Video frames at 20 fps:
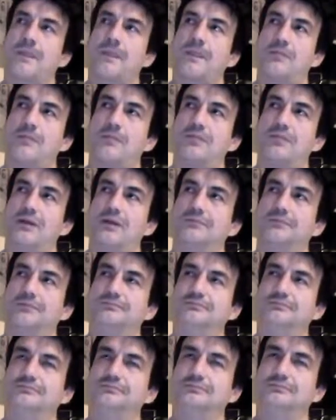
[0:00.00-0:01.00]
But
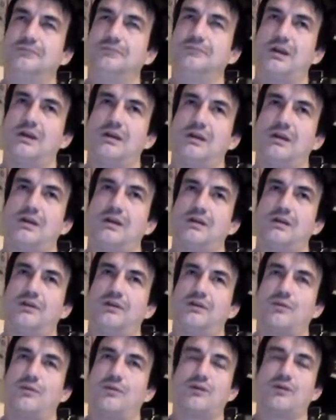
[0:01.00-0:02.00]

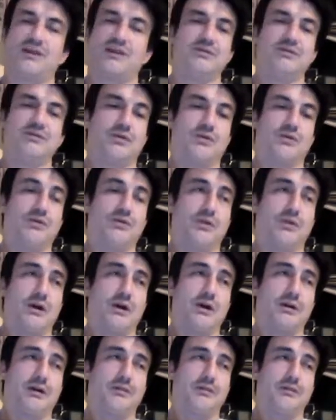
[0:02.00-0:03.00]
the more times you go in the
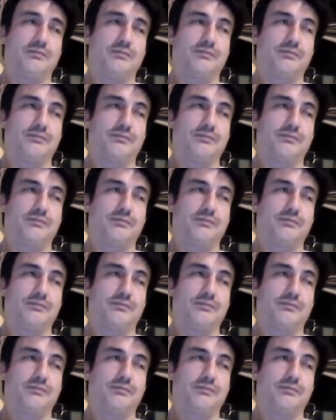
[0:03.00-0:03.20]
water,